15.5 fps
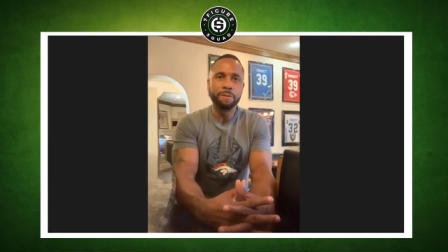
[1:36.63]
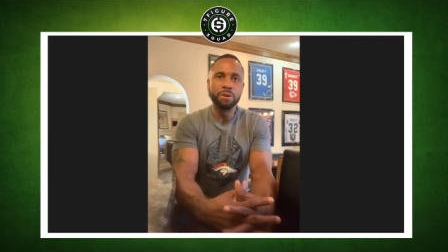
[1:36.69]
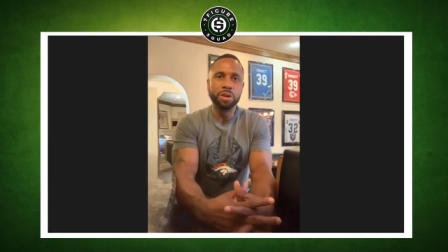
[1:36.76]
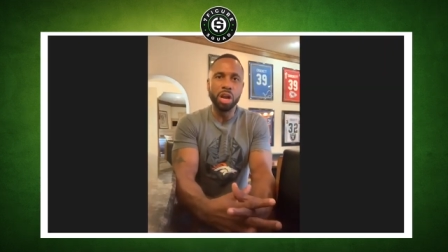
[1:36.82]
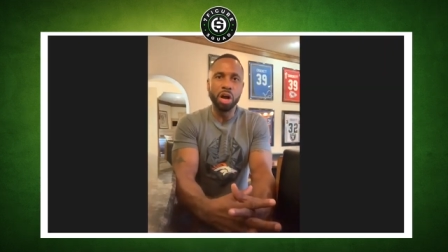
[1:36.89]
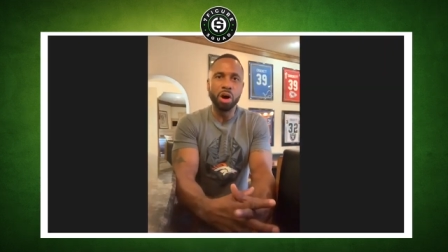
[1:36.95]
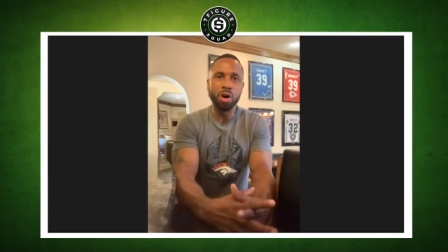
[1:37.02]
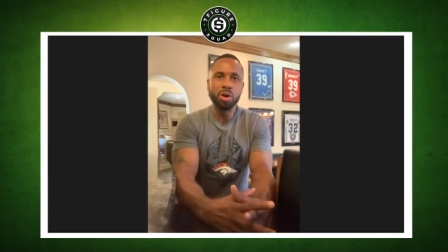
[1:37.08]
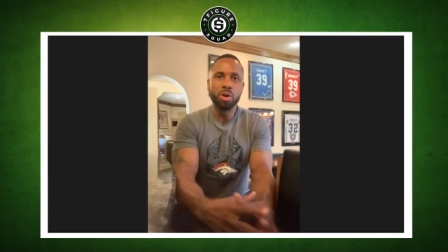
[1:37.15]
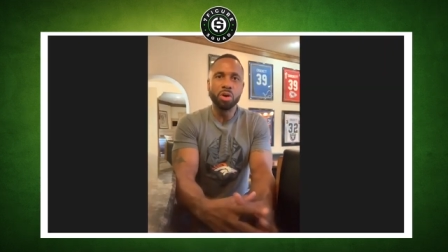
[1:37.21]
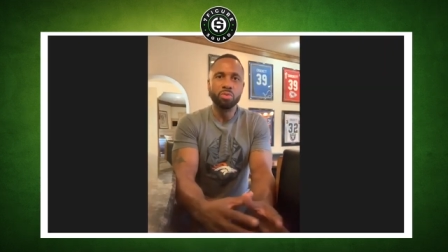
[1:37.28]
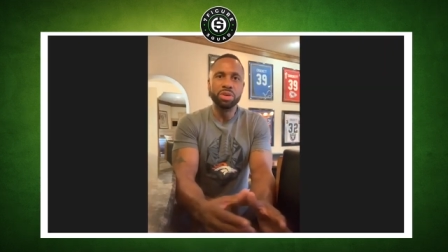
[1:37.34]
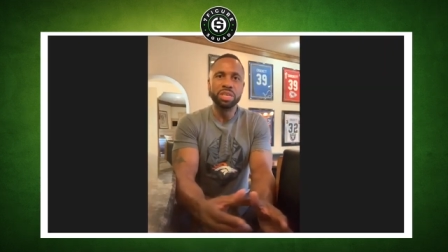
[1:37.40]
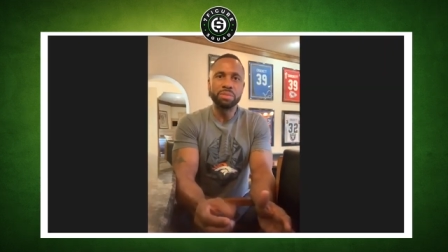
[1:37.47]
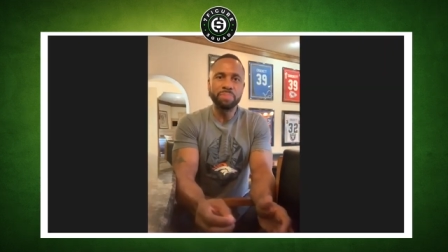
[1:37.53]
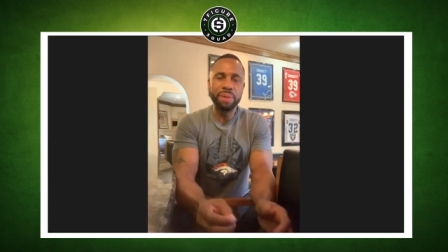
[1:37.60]
You know,
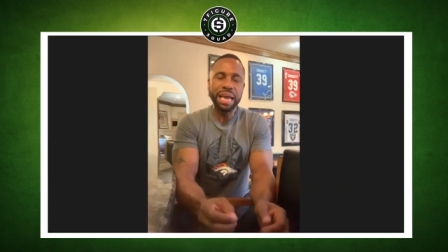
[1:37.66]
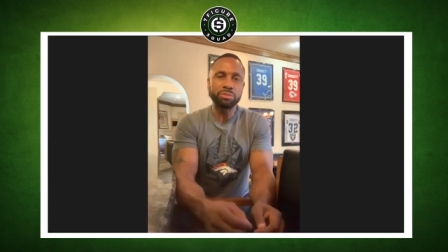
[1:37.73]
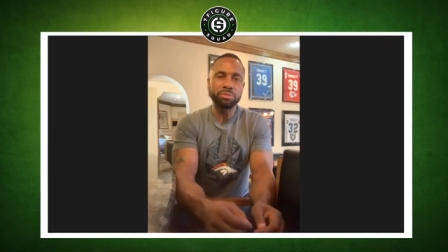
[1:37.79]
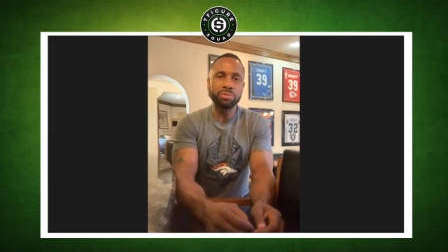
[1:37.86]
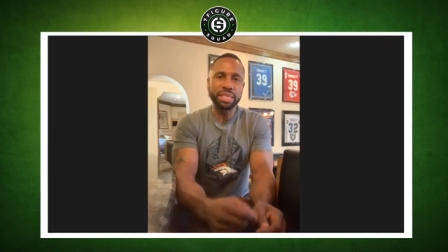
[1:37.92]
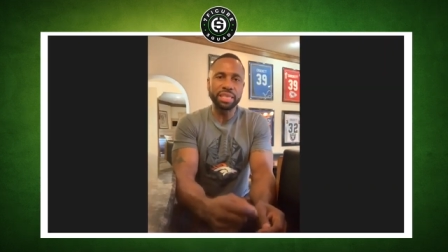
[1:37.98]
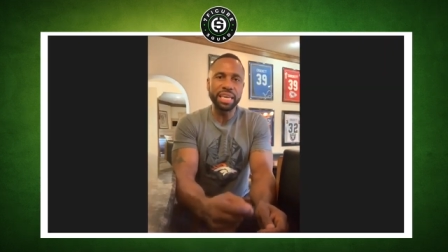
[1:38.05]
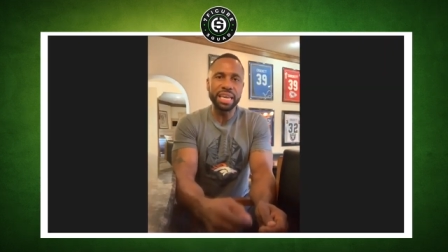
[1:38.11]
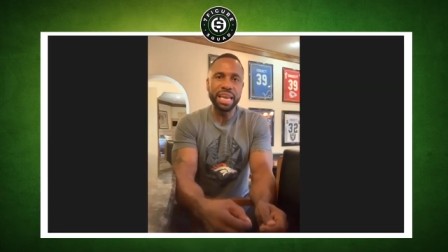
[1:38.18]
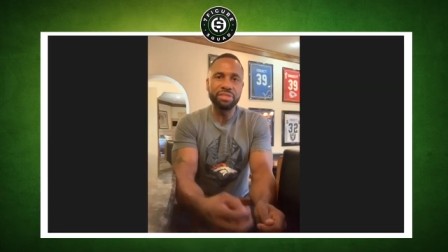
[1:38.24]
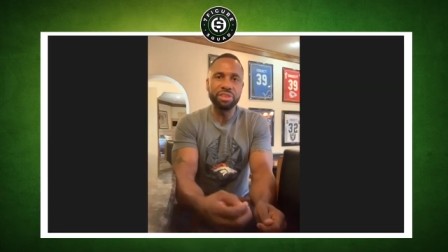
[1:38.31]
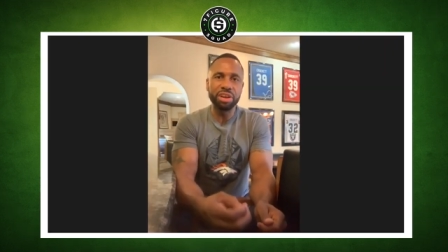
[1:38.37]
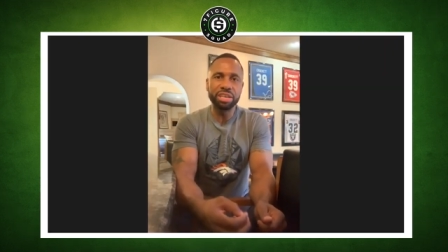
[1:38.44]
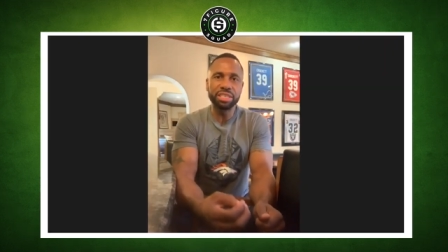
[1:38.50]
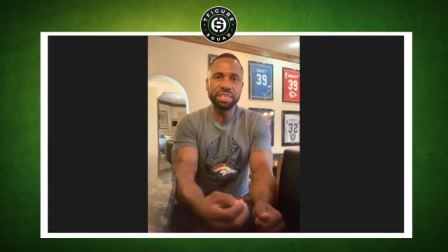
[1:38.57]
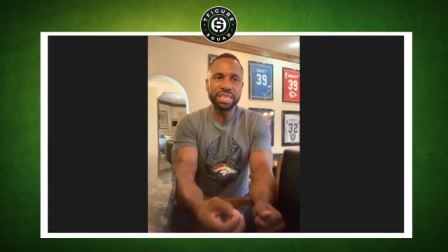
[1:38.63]
respect within that.
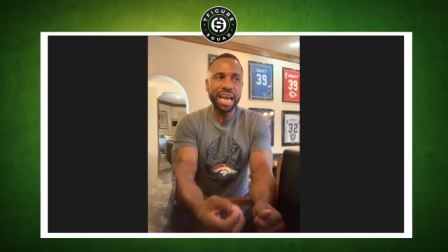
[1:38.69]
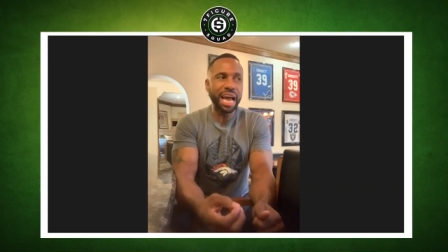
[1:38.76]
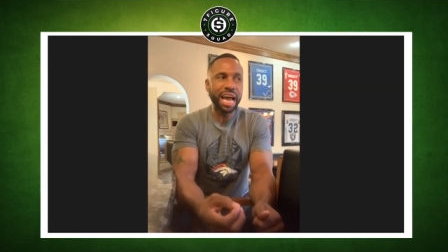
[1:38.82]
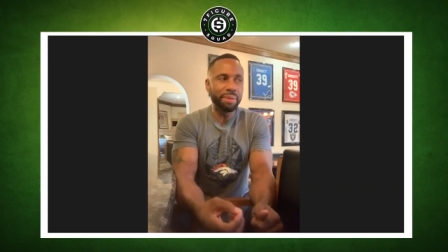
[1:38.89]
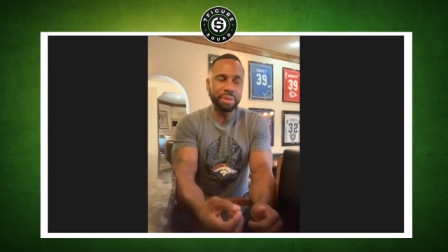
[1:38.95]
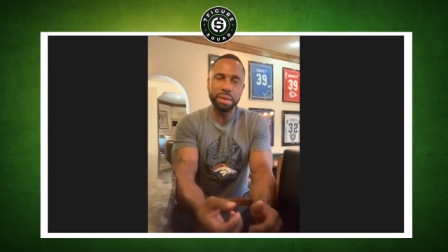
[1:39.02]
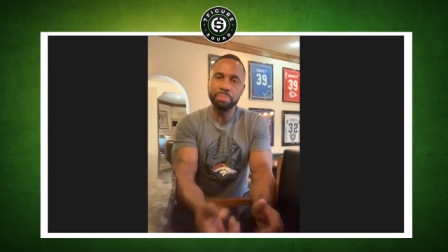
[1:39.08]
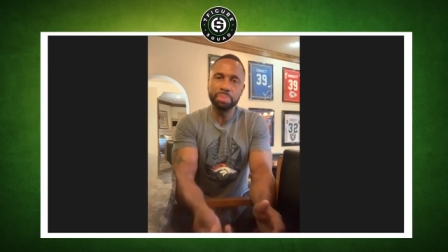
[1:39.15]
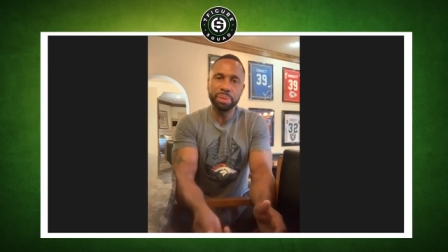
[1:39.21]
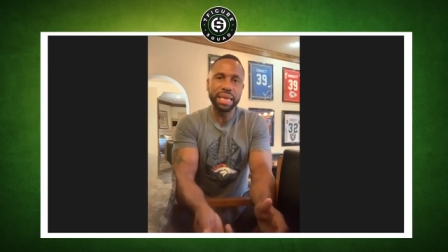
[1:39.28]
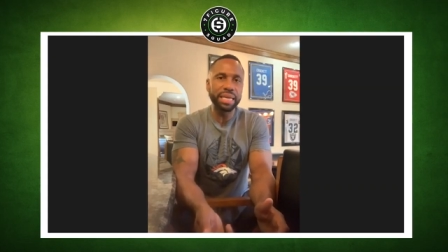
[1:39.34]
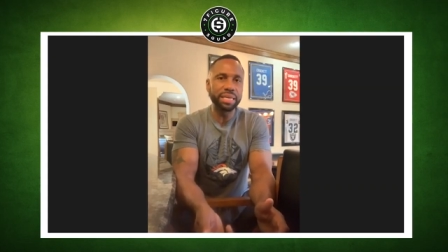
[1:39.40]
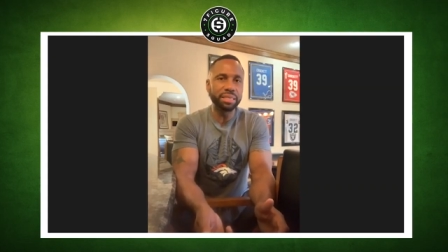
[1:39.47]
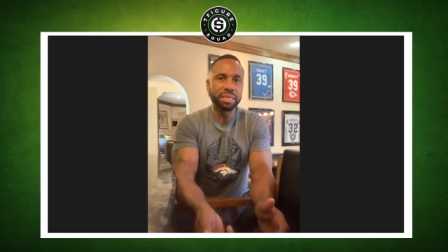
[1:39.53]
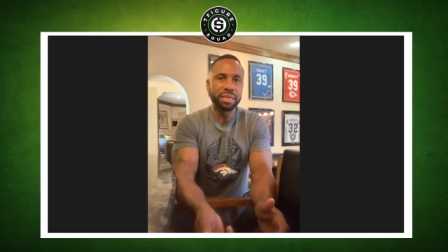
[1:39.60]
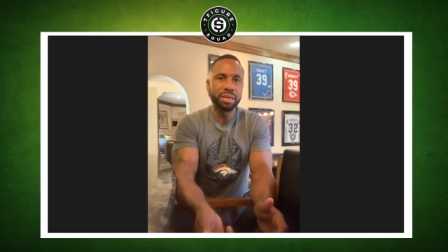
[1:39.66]
There's a time and a
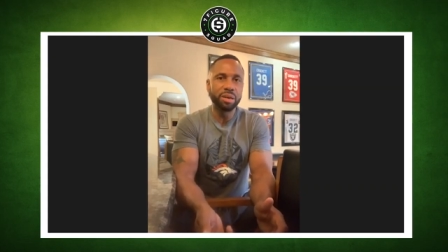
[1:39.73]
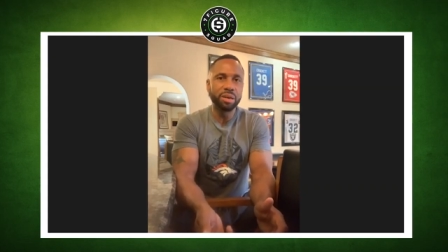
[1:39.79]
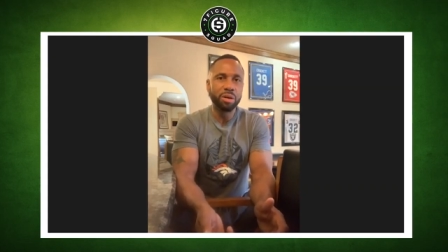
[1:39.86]
place